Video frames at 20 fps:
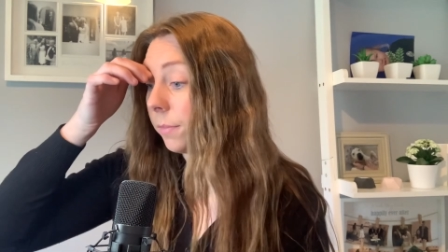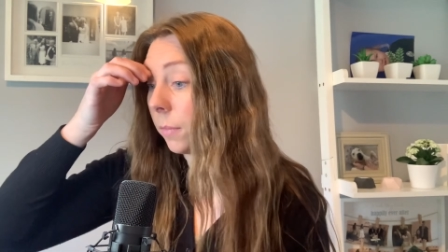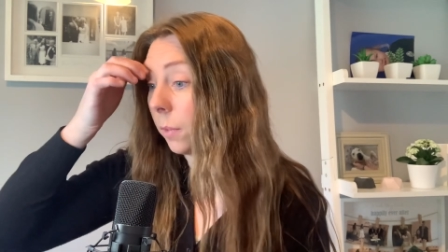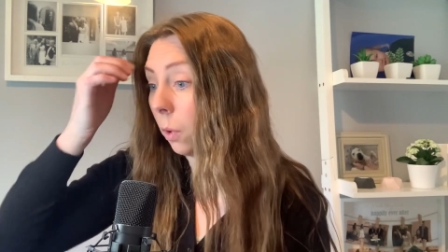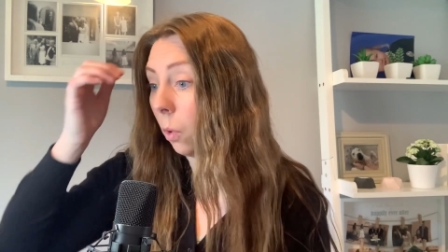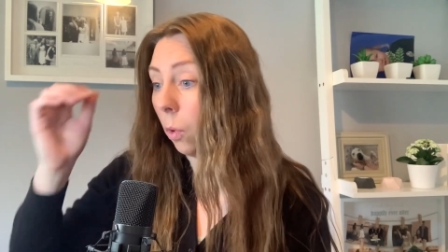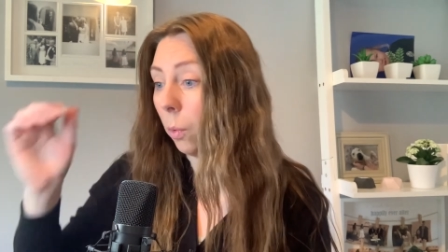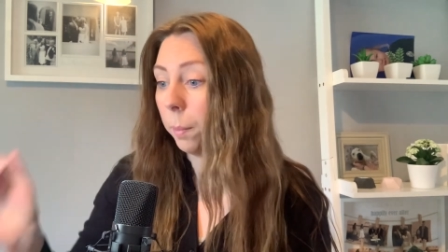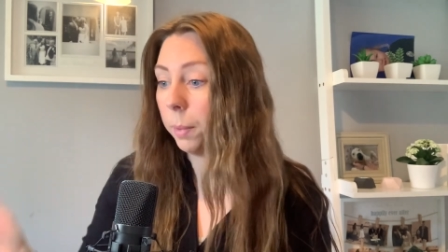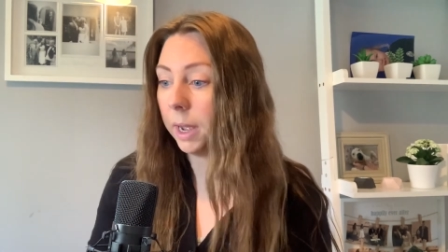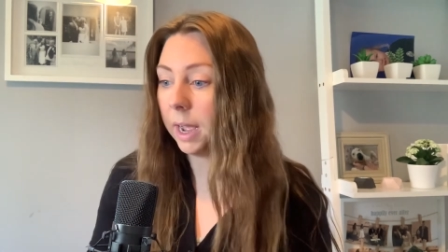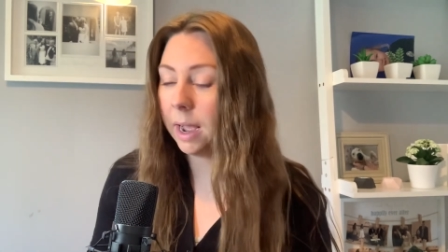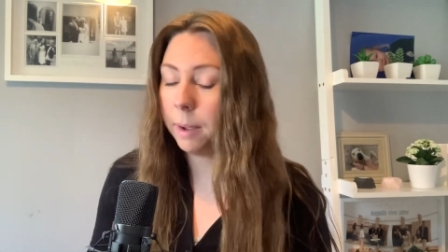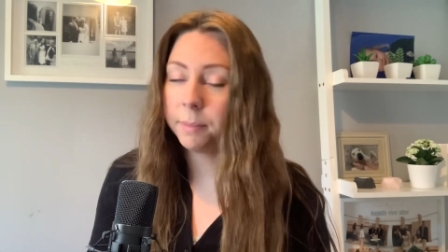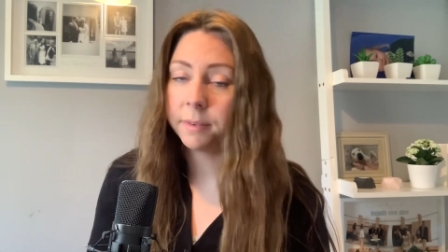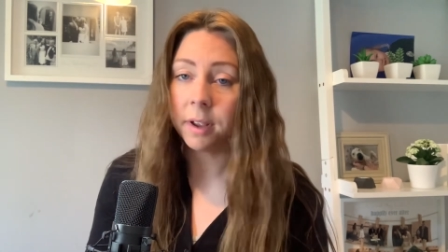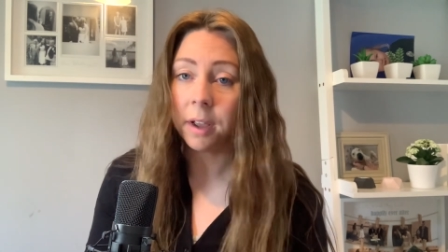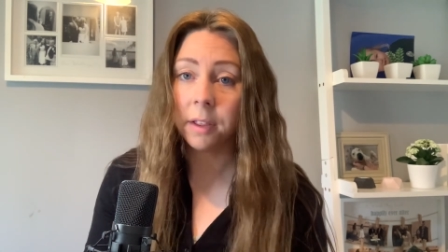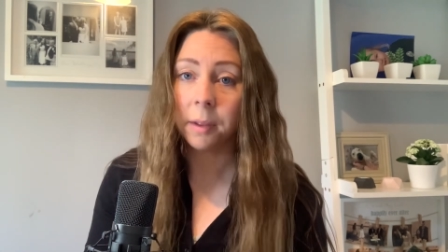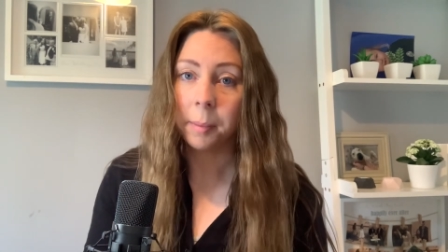or
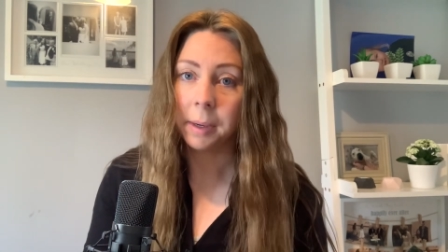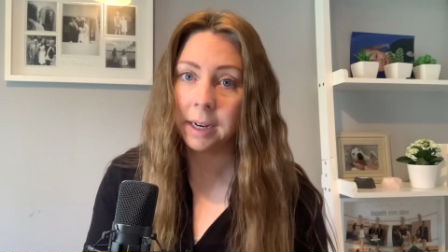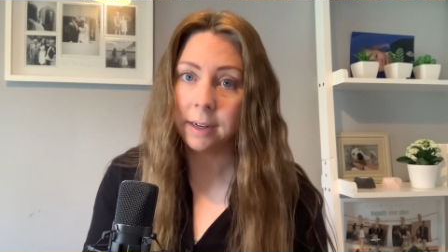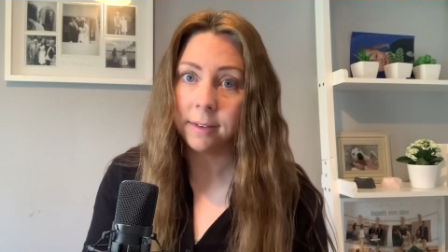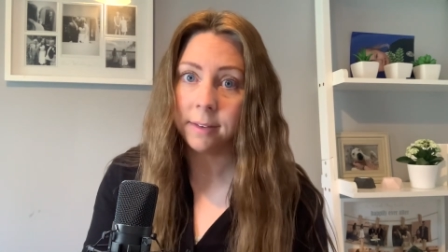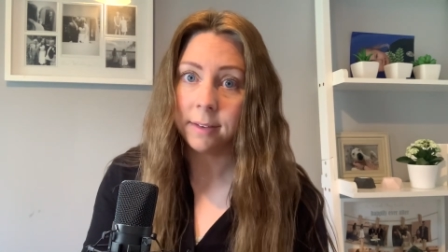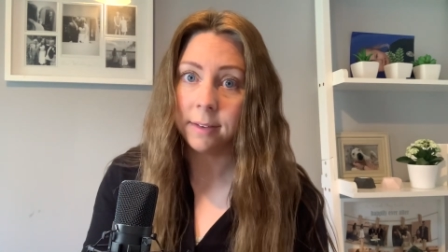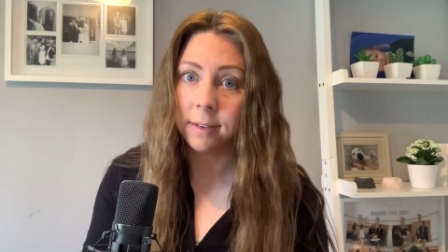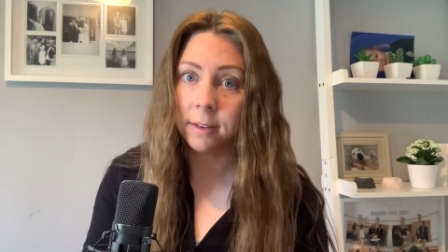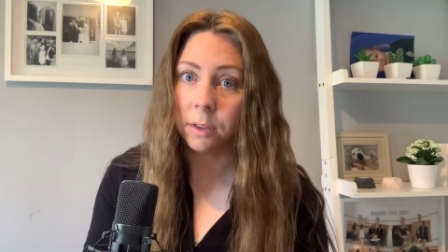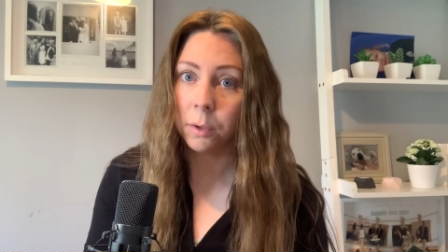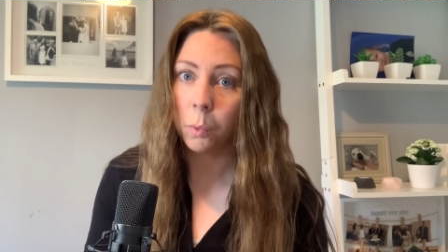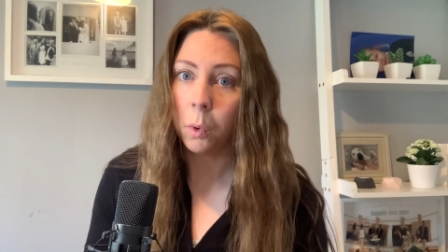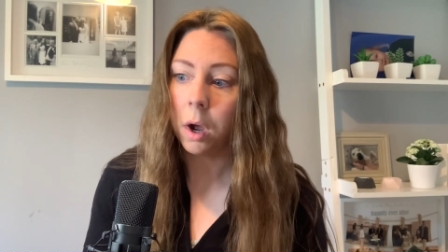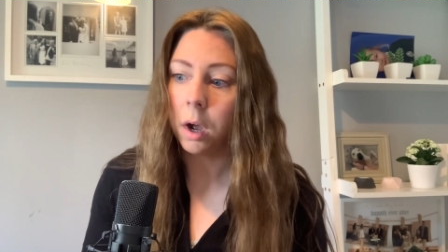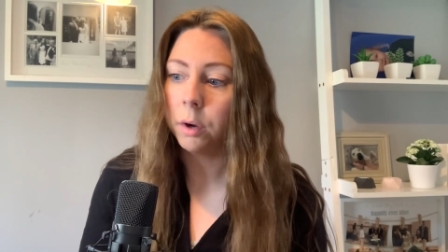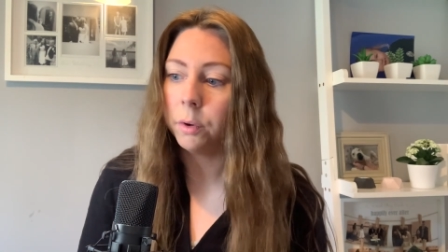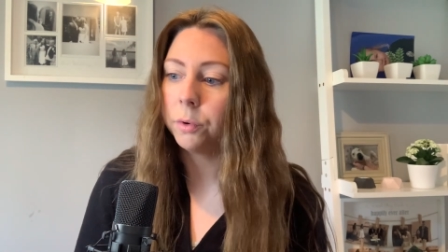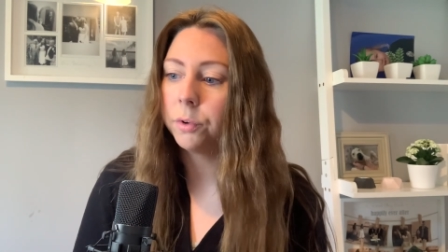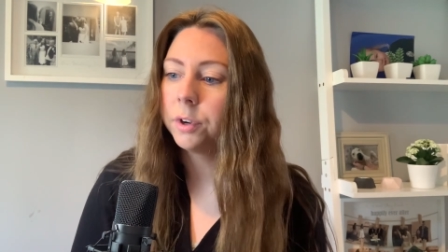perhaps other places in the
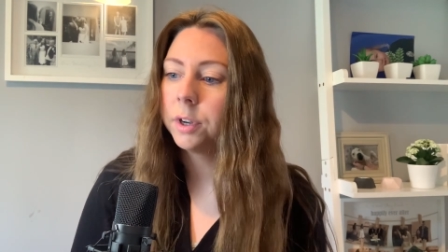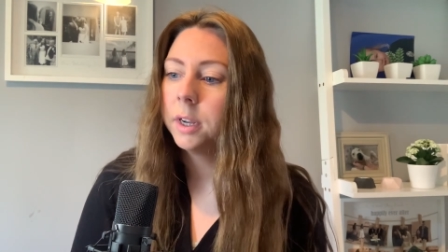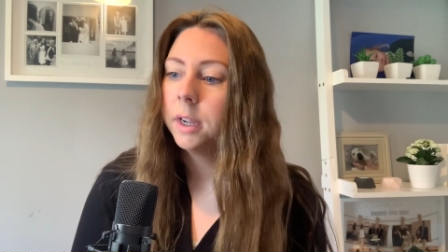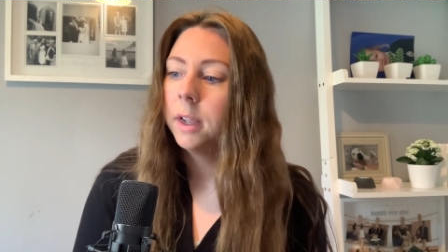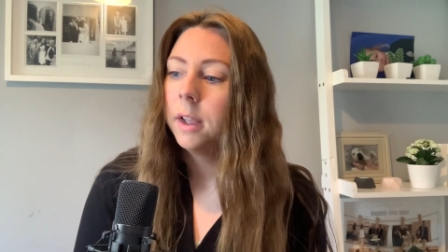world.